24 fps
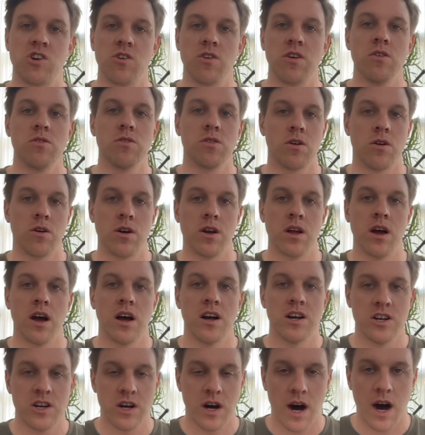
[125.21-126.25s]
you learn
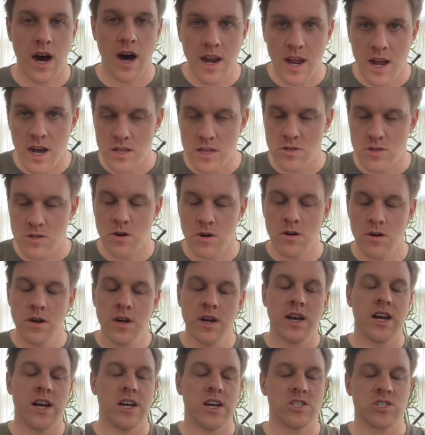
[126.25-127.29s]
arigato
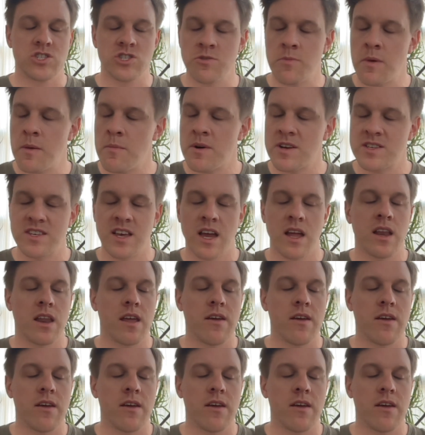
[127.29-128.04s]
and sumimasen.